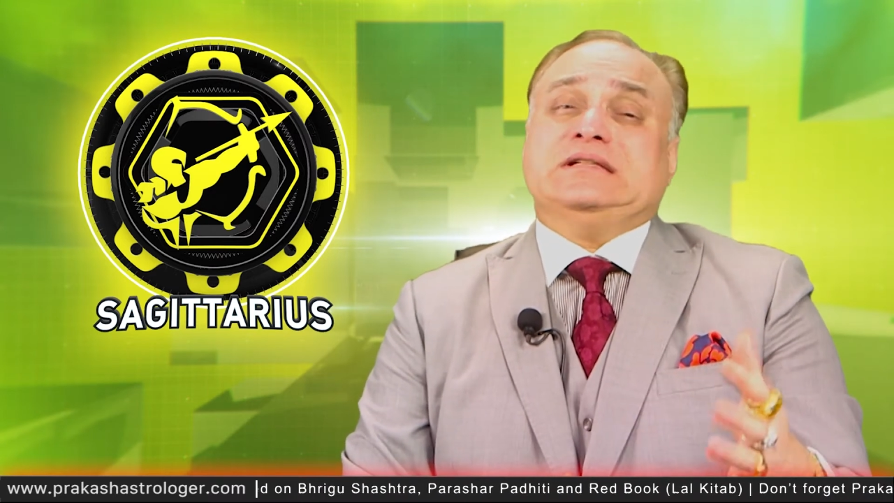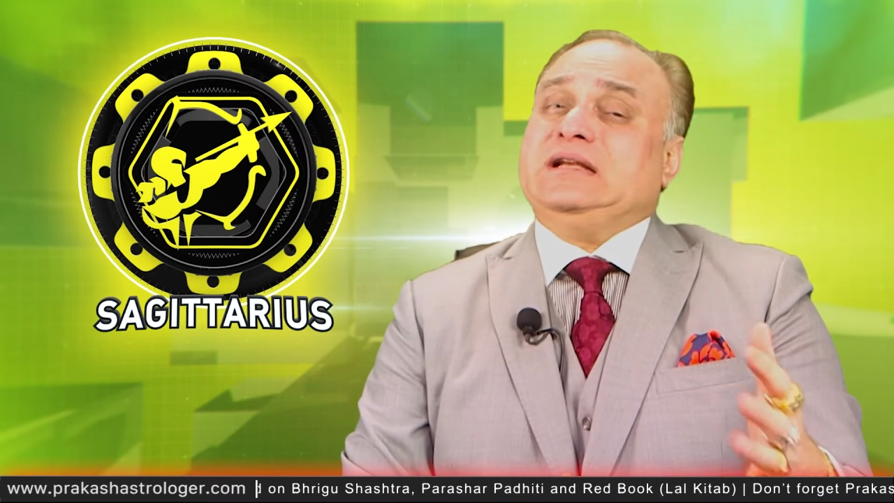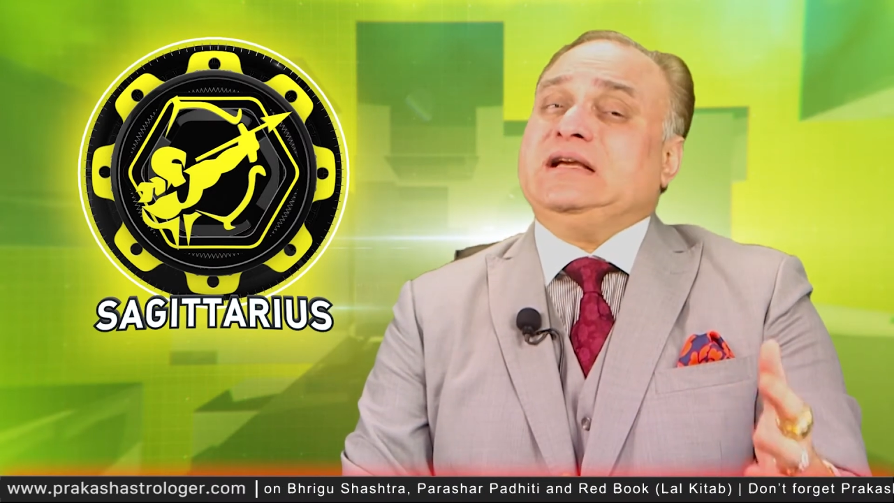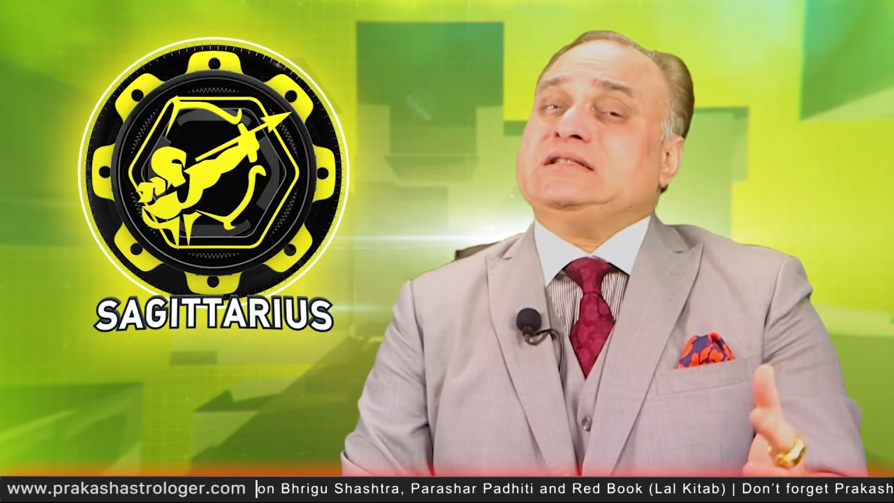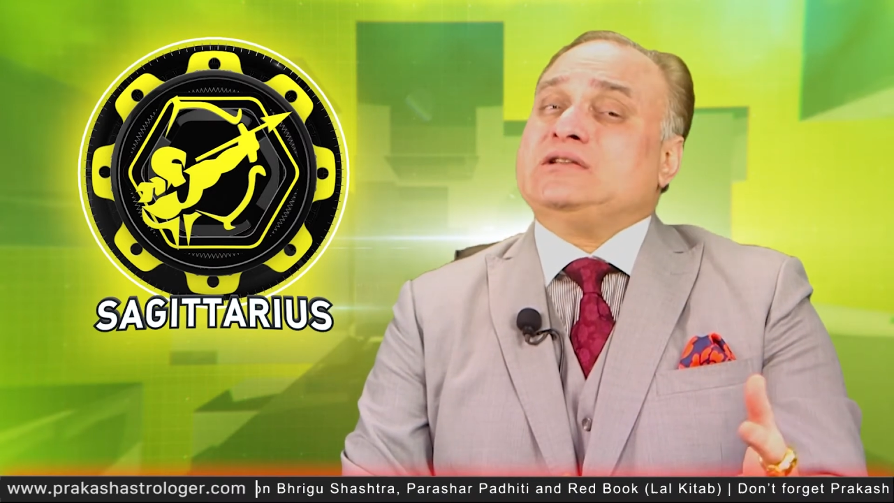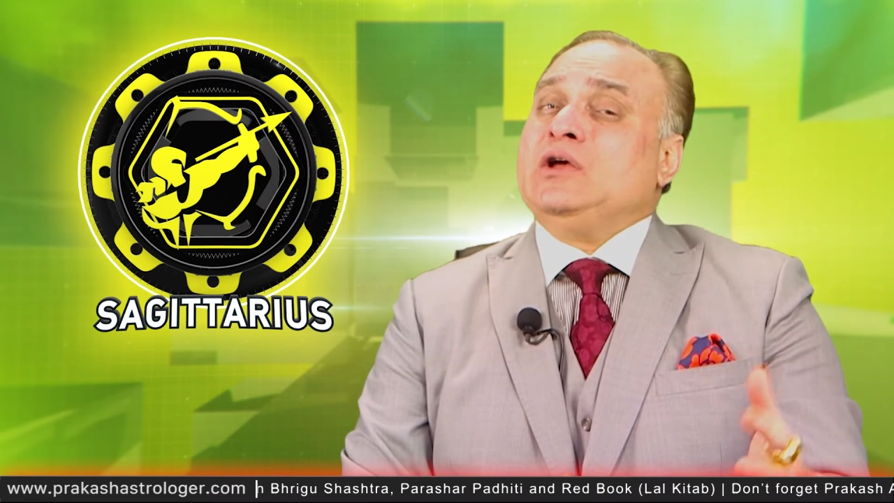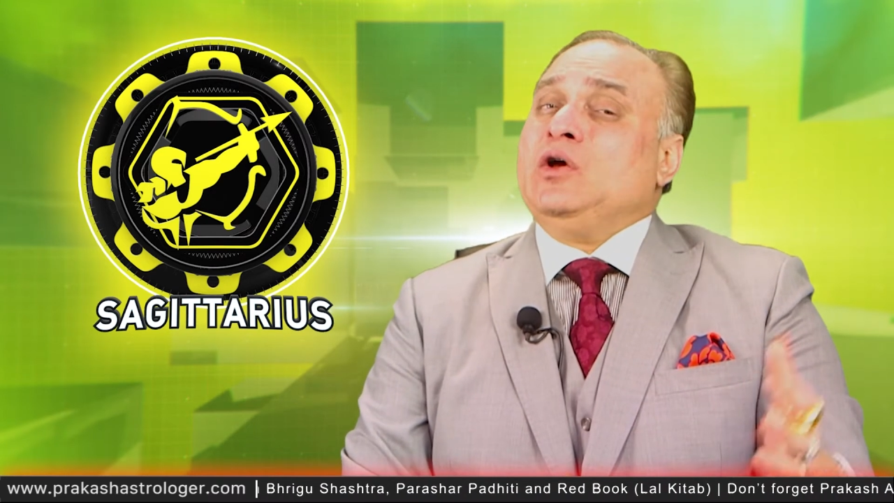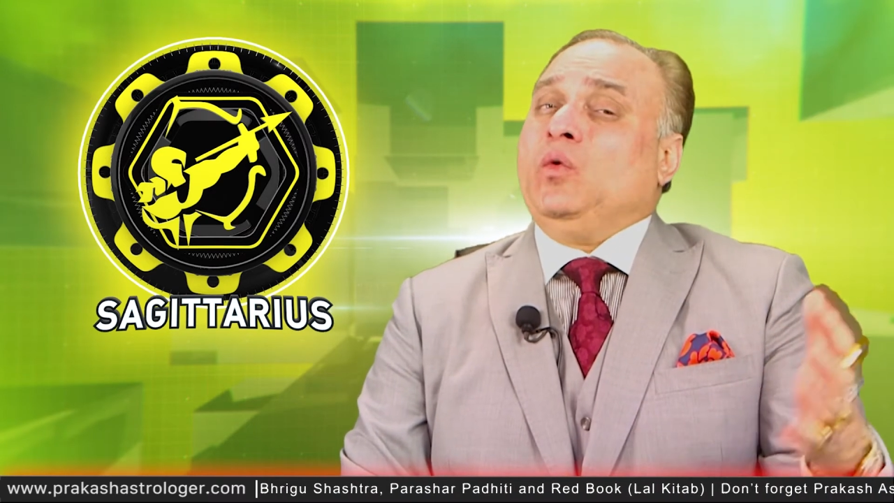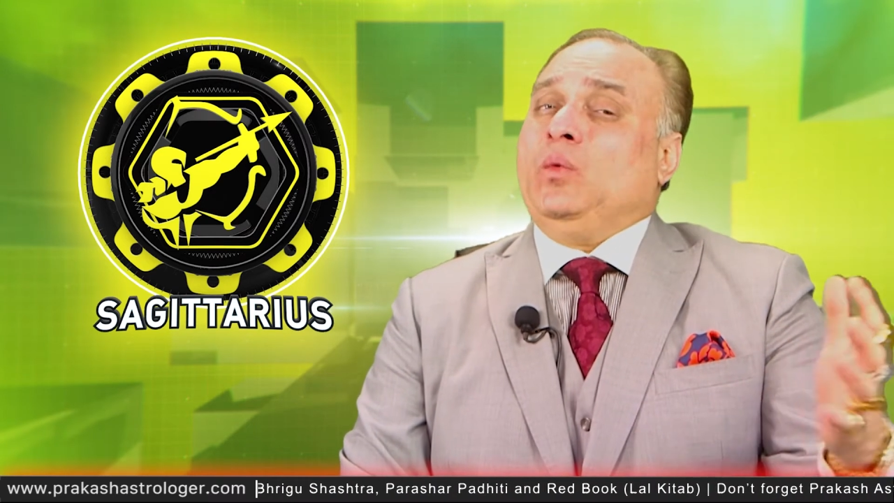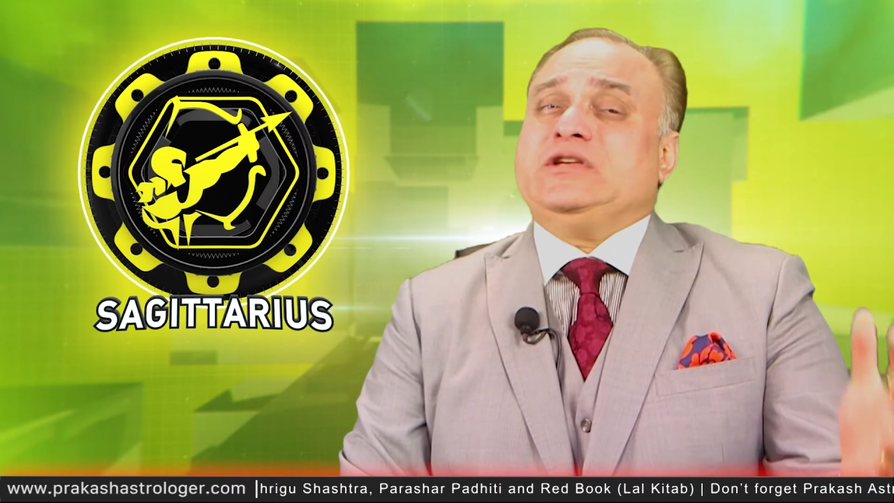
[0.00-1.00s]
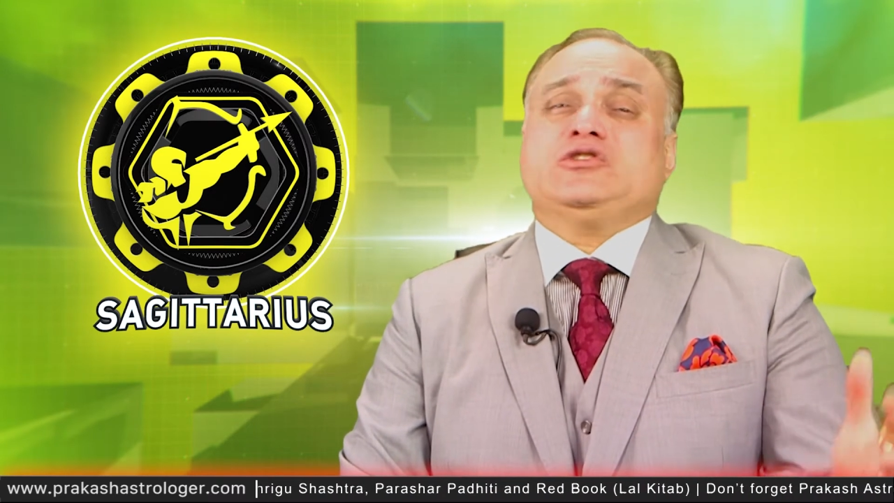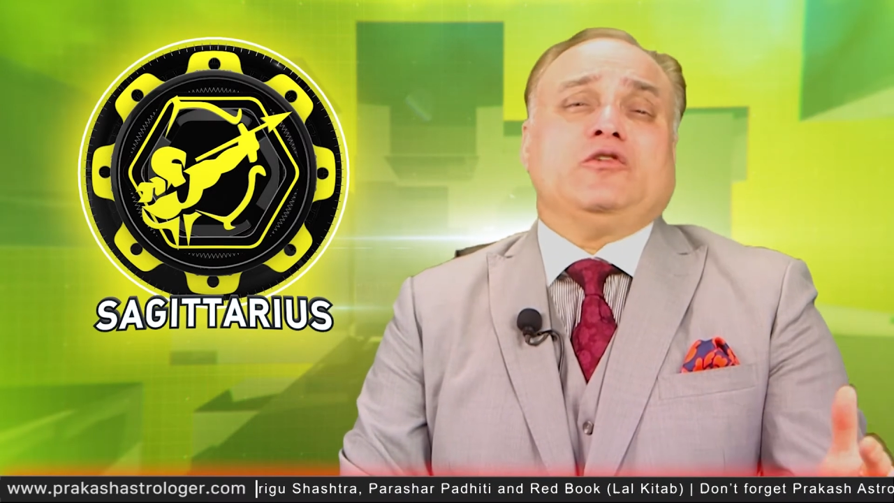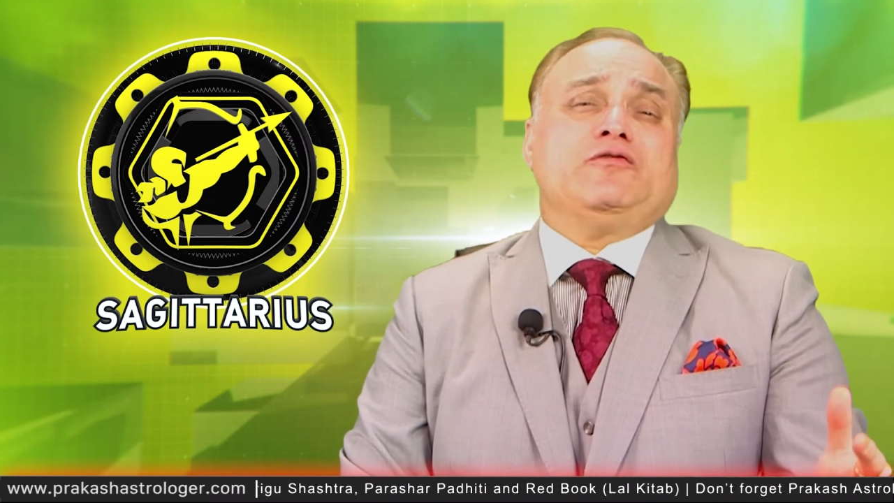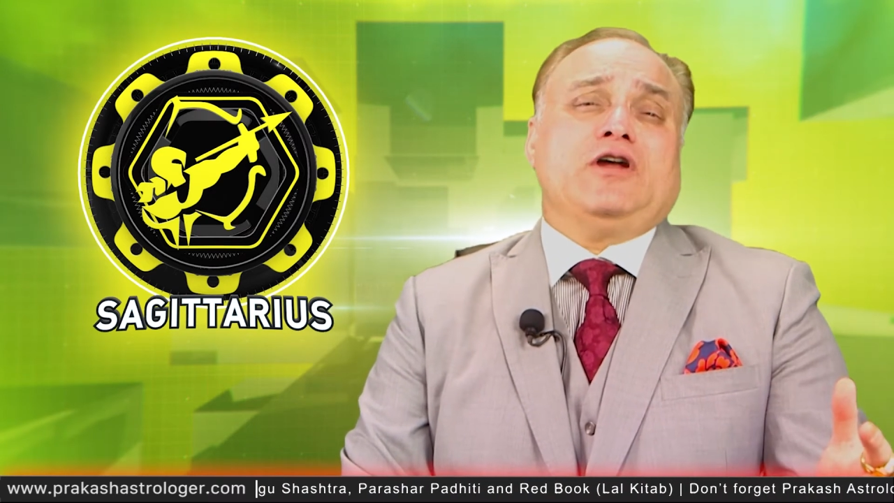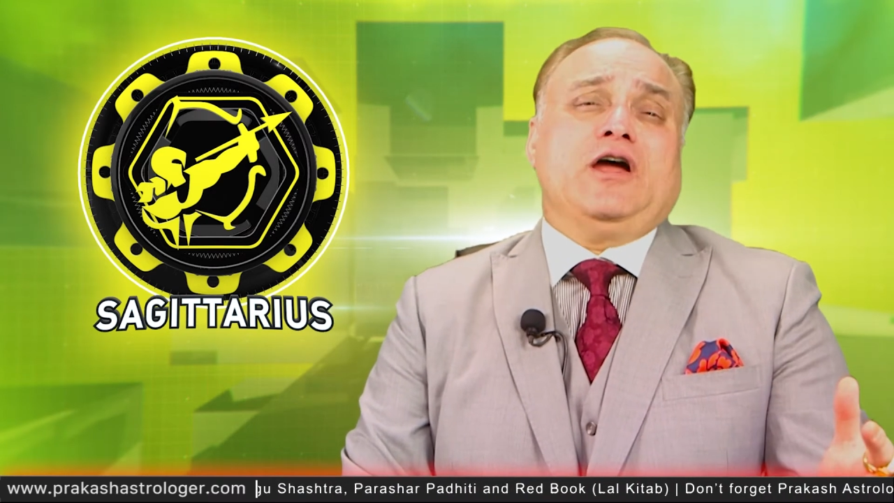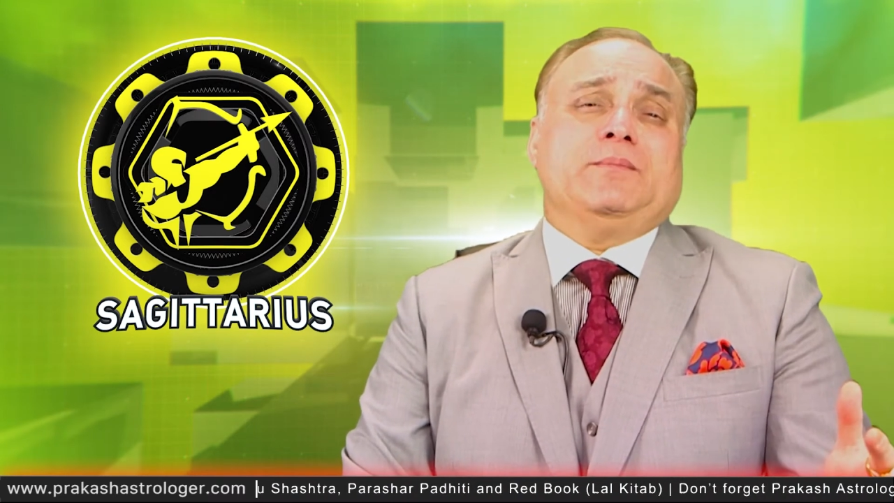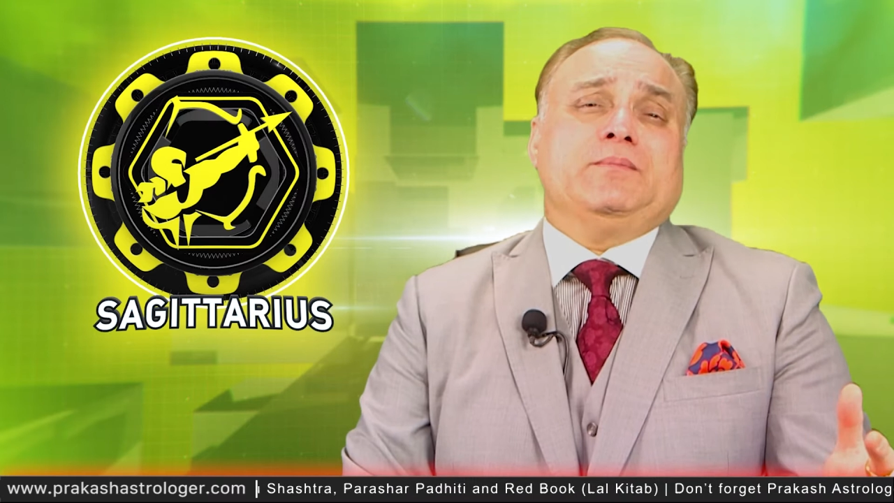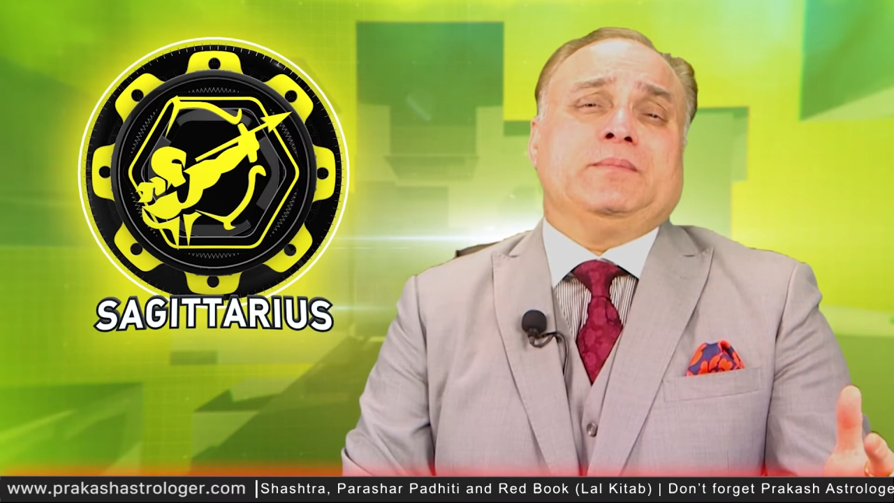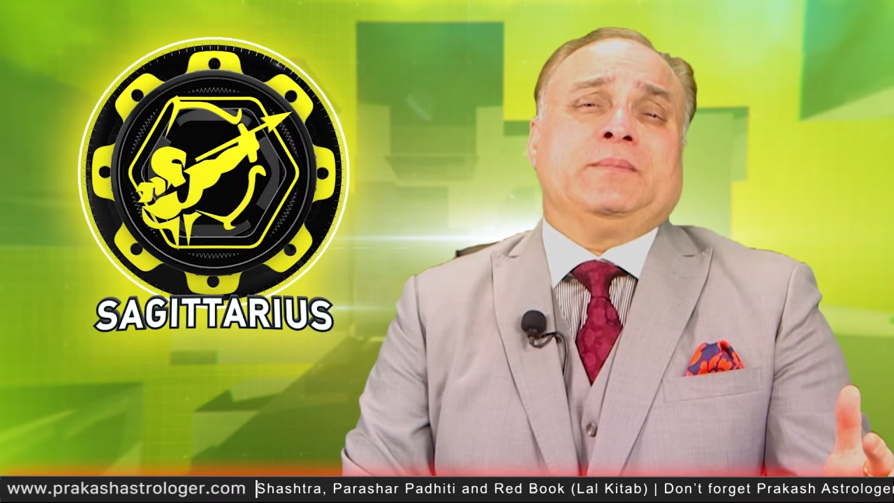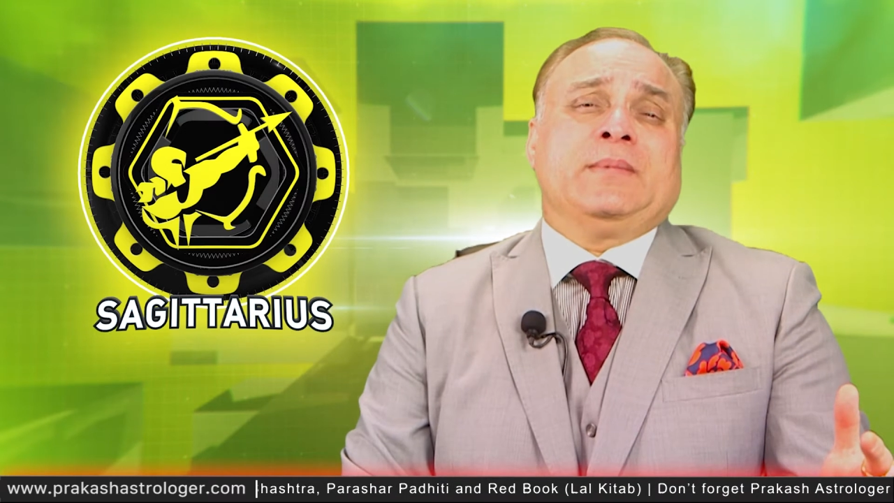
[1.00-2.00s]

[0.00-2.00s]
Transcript: delays, waste of time.